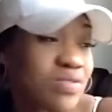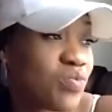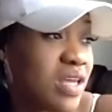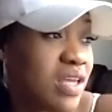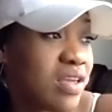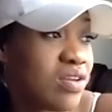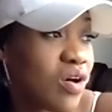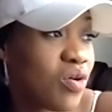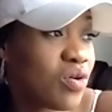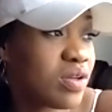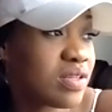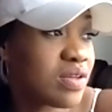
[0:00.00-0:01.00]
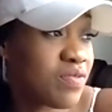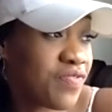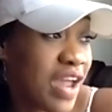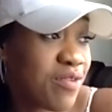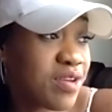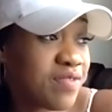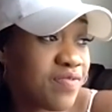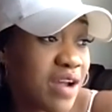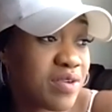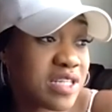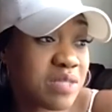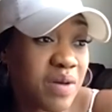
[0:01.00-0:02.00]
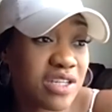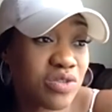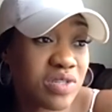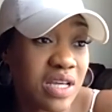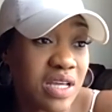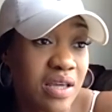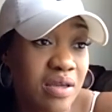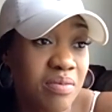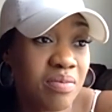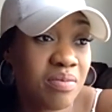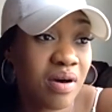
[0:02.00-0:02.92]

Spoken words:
a very, very special team.